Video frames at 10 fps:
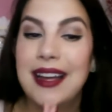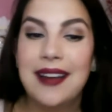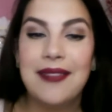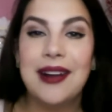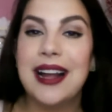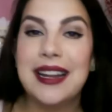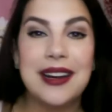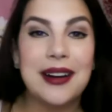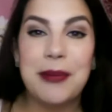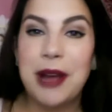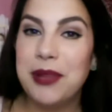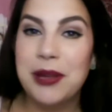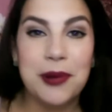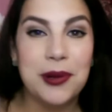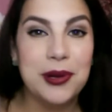When I hear about
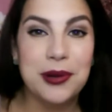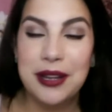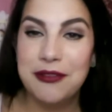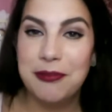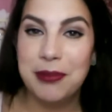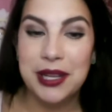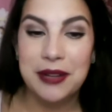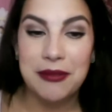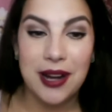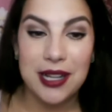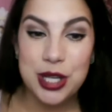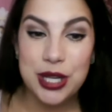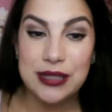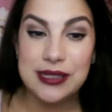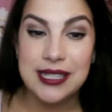people who have been
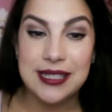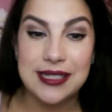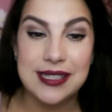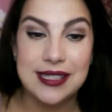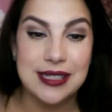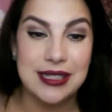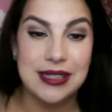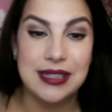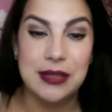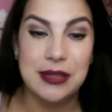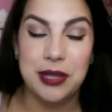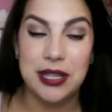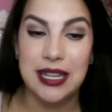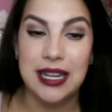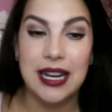watching since the
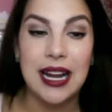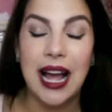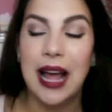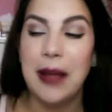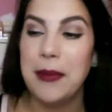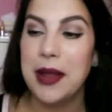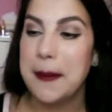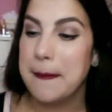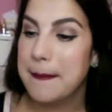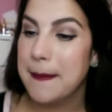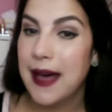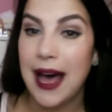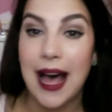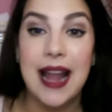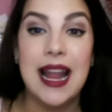beginning, I mean,
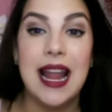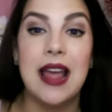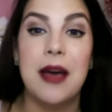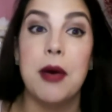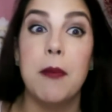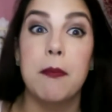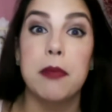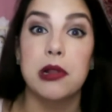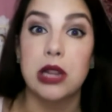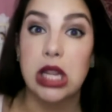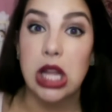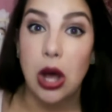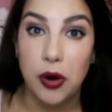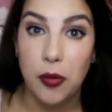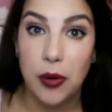I am
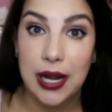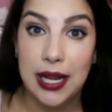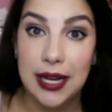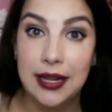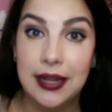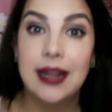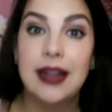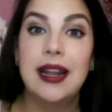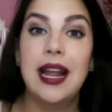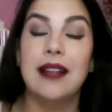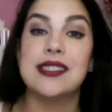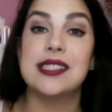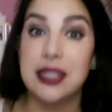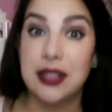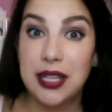blown away. And
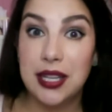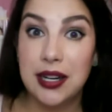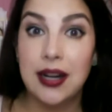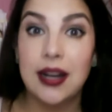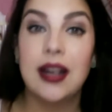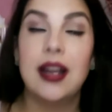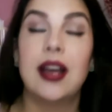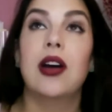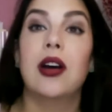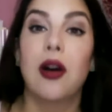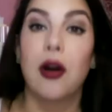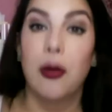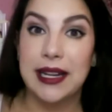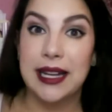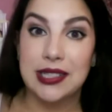still here, oh
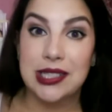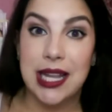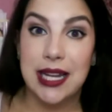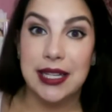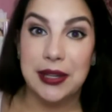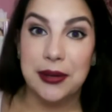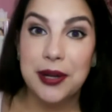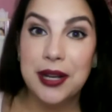my gosh, thank you.